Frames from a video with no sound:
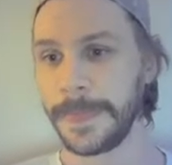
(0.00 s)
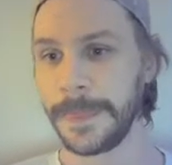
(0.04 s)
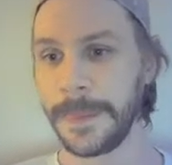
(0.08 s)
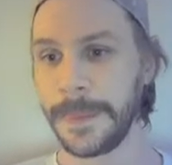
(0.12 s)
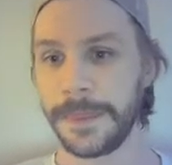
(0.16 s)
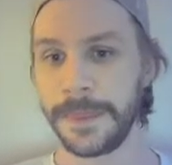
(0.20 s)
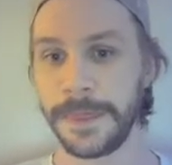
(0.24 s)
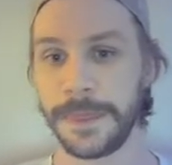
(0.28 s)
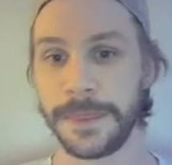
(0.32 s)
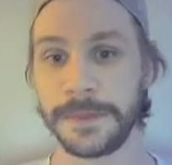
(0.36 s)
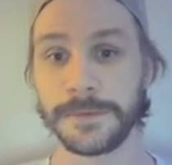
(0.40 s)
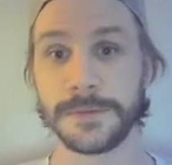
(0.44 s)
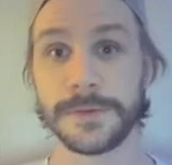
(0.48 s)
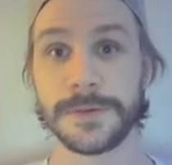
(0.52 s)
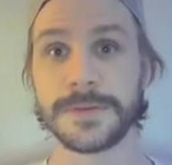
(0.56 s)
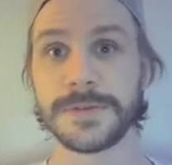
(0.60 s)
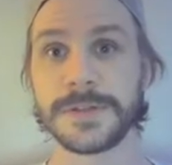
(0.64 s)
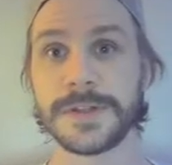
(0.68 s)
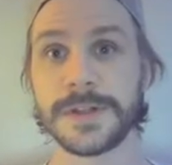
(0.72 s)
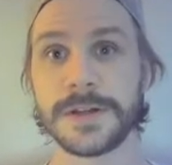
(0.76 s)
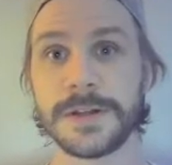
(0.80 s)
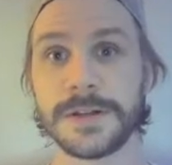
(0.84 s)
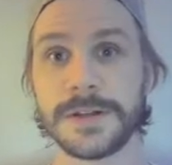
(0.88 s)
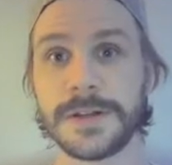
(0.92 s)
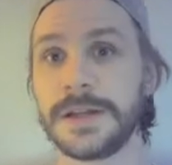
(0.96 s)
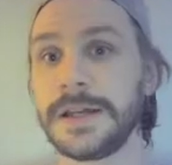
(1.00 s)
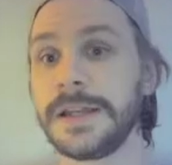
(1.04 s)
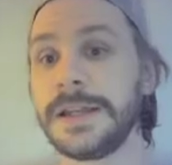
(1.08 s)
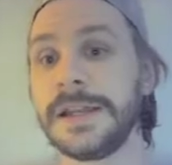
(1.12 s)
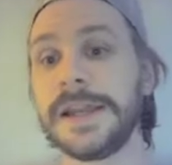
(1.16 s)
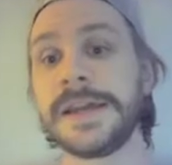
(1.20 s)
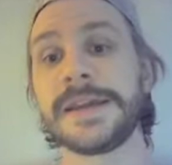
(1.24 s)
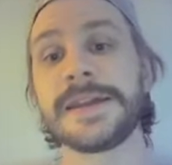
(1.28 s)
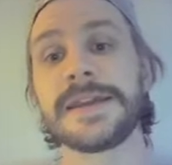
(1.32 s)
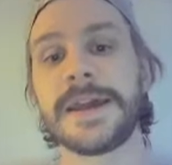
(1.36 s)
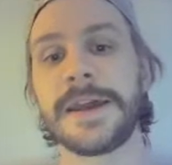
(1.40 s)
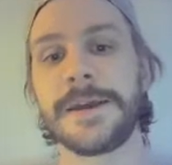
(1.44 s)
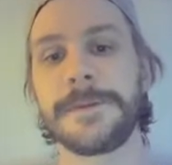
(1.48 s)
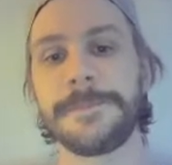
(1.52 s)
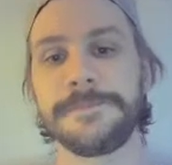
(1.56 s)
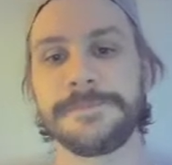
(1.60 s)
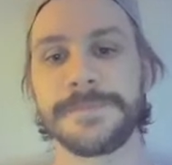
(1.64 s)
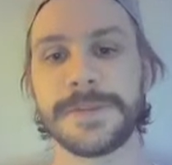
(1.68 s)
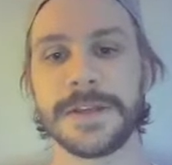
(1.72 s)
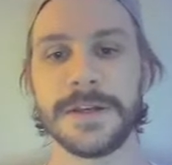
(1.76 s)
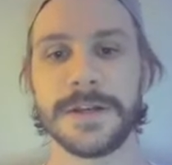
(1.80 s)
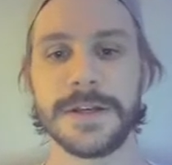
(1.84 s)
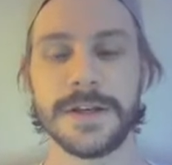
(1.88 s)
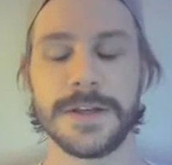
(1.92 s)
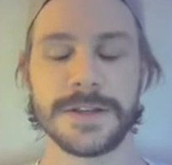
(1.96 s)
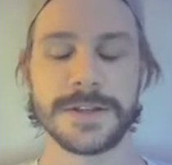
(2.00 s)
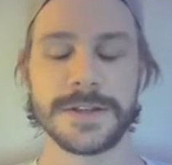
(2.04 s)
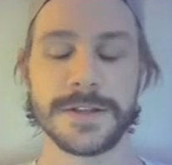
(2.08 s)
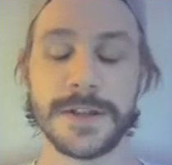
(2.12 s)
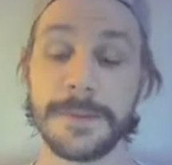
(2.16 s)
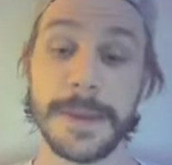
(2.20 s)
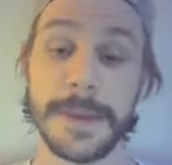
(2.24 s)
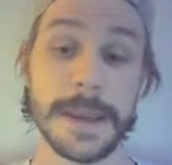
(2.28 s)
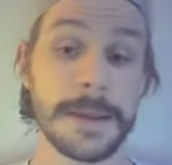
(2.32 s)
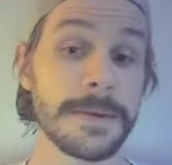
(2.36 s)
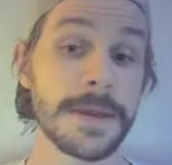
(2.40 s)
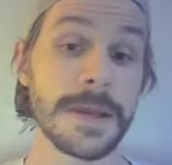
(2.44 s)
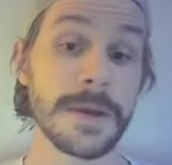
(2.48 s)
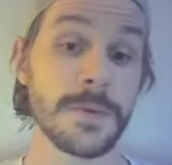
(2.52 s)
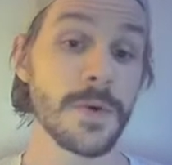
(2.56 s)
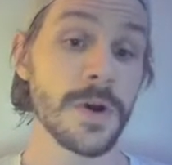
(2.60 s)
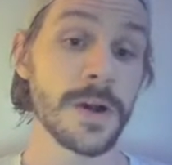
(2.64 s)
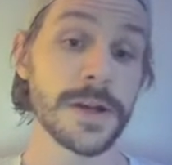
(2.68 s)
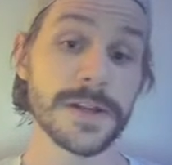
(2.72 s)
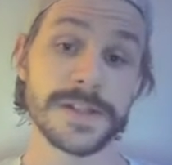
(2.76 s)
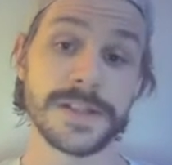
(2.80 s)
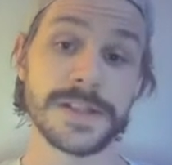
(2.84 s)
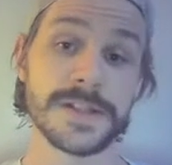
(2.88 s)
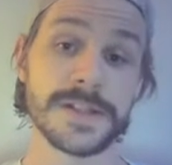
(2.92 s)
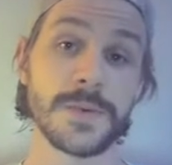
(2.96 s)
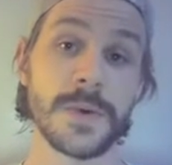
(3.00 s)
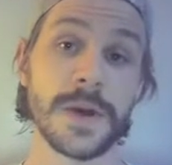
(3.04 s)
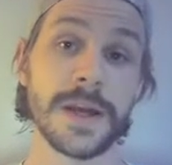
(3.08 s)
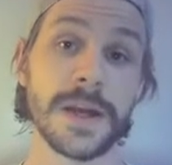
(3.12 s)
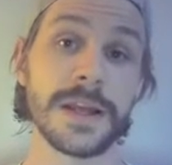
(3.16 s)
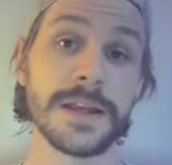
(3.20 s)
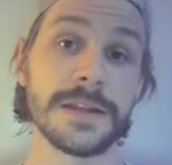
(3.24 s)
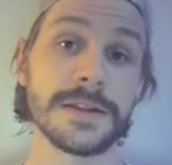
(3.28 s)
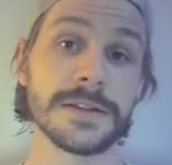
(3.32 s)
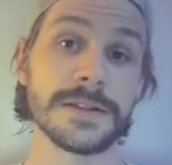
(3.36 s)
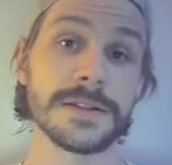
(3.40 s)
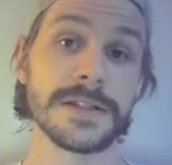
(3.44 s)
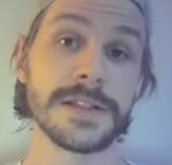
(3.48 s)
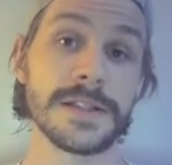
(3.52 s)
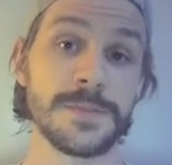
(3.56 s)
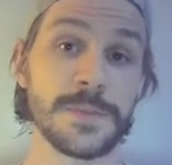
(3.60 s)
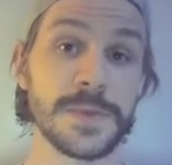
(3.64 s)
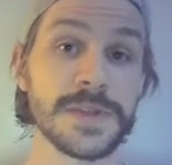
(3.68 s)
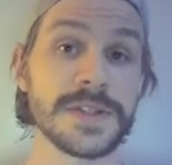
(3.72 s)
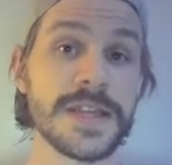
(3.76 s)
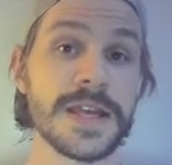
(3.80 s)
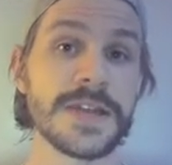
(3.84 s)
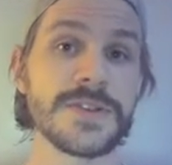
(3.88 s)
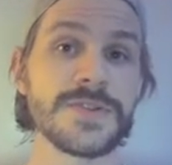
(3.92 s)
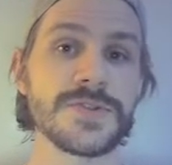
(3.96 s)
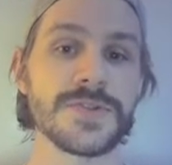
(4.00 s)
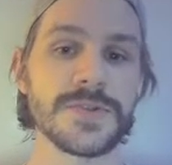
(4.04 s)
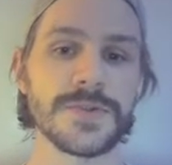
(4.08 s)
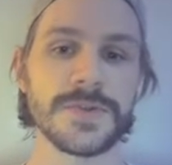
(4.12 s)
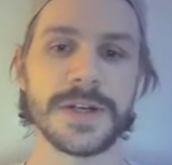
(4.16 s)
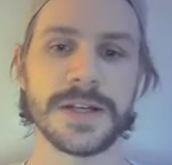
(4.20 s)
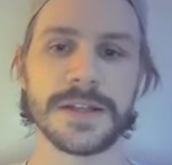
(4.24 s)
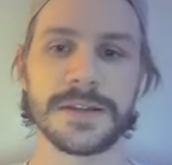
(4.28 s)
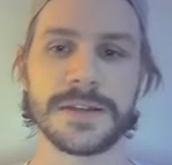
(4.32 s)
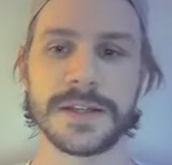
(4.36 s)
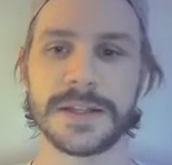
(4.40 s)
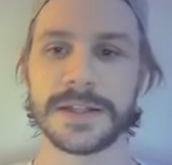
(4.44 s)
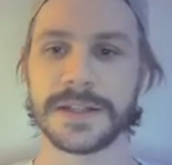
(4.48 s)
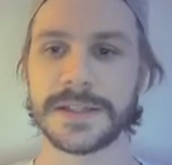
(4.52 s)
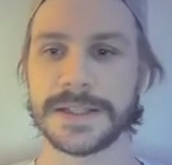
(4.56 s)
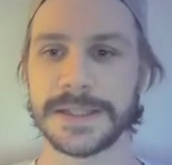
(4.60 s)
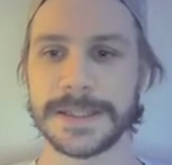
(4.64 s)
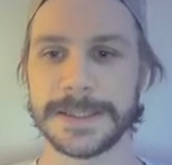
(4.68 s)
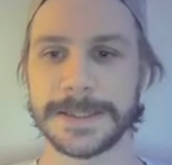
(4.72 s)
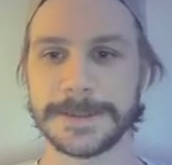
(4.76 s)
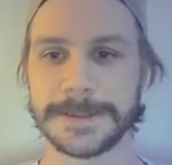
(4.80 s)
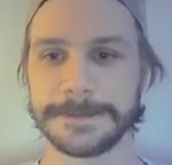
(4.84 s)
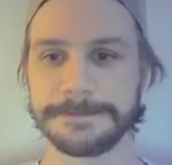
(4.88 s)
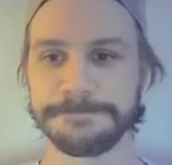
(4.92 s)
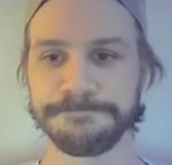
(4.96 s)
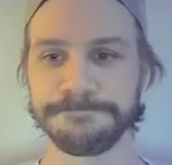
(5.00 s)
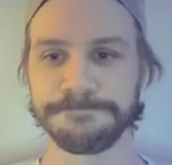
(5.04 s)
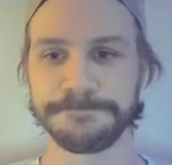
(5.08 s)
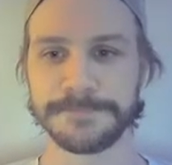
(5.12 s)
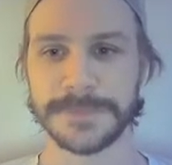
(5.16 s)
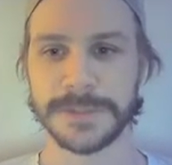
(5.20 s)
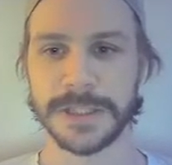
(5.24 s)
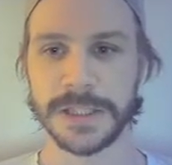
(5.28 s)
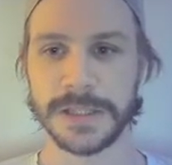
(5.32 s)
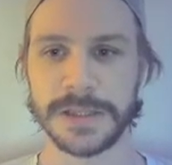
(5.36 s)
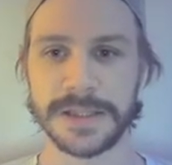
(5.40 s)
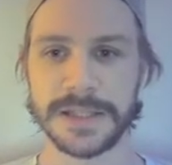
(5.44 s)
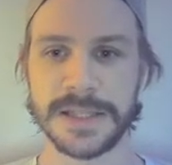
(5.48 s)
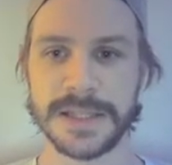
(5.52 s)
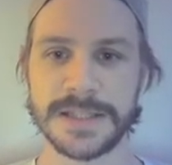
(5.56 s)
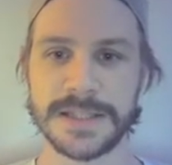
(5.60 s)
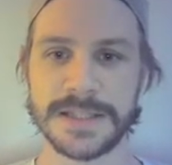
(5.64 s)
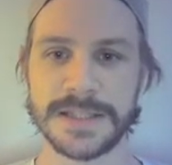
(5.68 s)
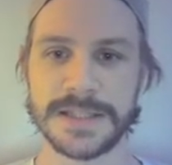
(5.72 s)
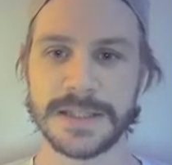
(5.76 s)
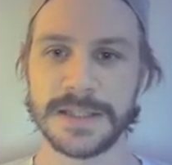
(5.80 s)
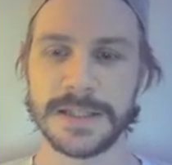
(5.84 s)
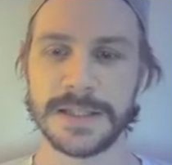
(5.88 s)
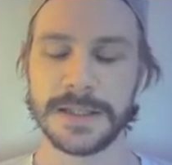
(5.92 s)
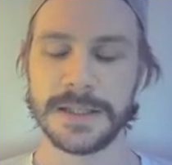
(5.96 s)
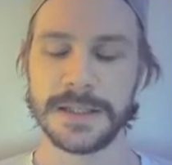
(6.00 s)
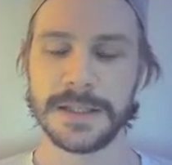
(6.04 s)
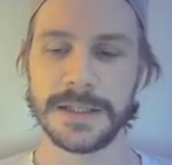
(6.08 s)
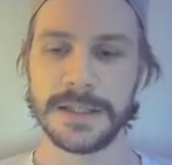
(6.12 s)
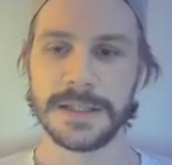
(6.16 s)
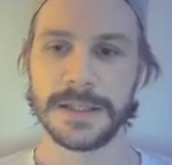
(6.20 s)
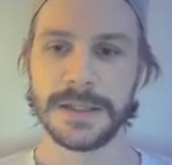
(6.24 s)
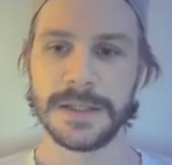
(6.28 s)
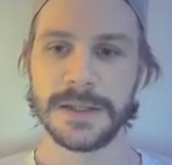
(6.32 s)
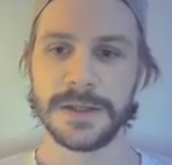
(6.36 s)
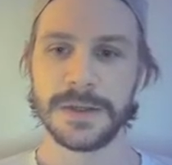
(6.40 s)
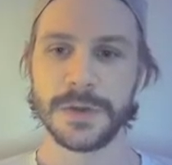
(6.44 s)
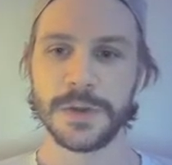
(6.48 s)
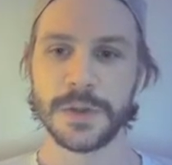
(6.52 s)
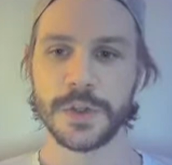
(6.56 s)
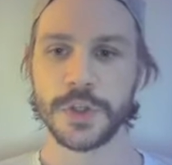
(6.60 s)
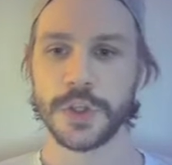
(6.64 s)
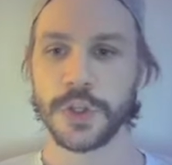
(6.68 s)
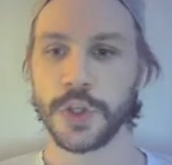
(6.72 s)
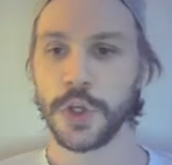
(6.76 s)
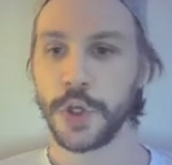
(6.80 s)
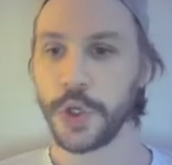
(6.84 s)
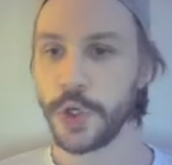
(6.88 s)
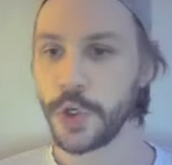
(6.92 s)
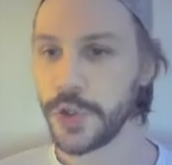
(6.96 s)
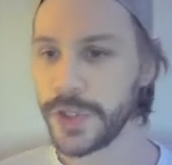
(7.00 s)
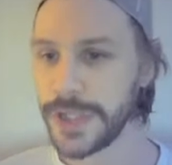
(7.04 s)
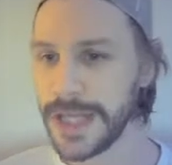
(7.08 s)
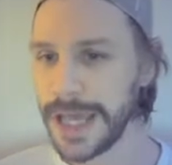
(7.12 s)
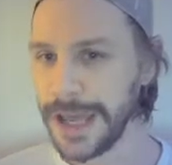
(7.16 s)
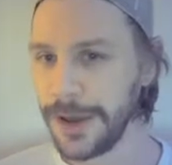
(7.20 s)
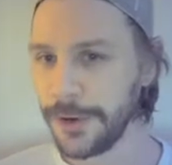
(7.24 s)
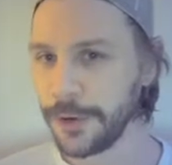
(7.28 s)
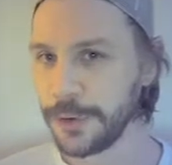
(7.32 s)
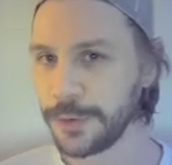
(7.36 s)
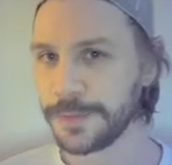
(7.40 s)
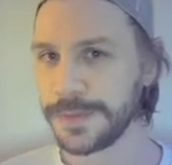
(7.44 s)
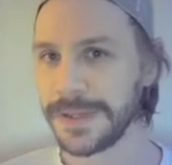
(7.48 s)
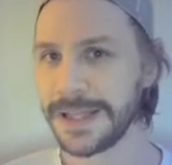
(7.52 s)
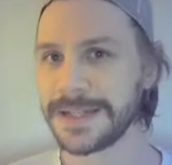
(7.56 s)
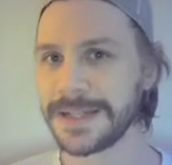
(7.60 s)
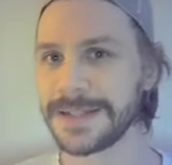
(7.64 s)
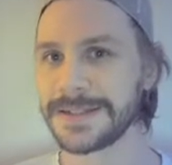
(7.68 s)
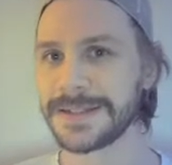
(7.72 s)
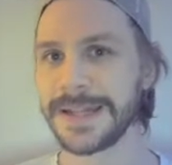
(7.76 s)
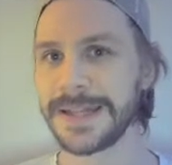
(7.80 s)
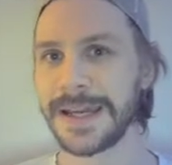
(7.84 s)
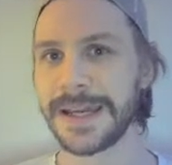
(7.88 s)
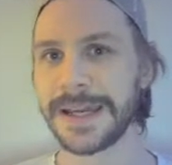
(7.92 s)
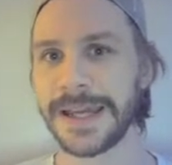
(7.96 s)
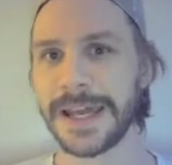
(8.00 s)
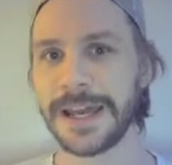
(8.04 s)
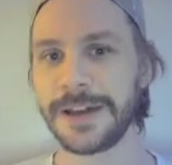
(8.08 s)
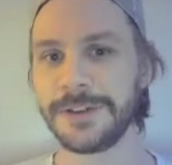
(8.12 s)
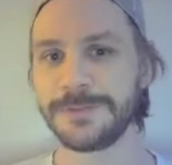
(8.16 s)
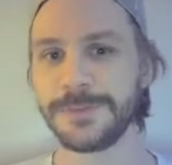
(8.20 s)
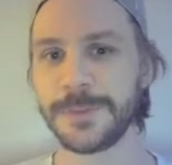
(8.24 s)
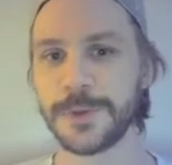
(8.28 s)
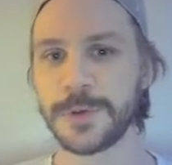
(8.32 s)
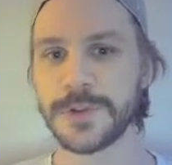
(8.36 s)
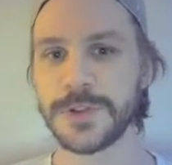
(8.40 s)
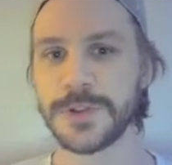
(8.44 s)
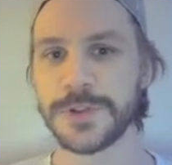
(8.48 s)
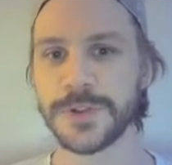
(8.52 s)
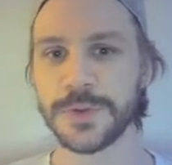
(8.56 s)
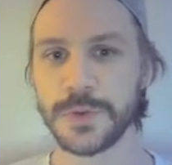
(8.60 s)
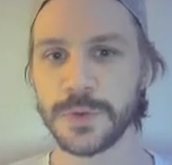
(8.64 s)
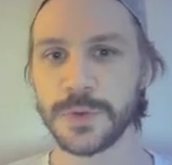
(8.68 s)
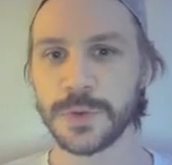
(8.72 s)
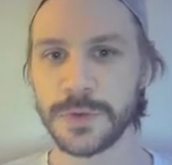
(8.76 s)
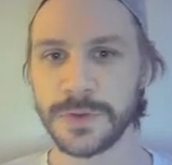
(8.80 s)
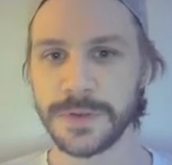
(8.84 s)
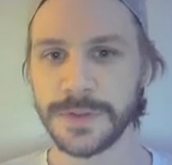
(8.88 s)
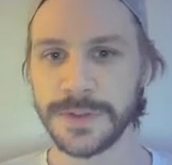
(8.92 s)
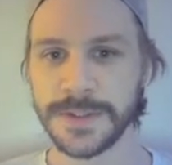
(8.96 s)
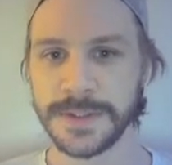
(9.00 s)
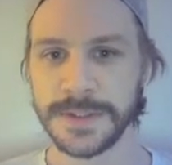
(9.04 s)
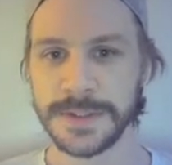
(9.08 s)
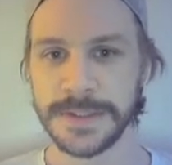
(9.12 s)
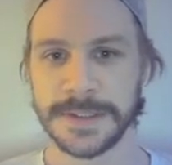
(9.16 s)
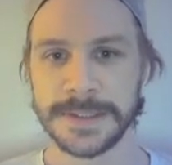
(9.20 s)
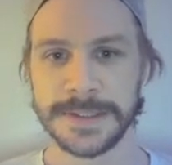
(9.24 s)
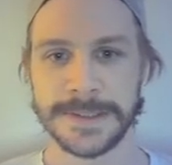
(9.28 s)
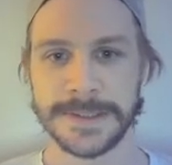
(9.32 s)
through to a late game. So maybe it works this way. There's potential, I think, that this could help that deck have more tools.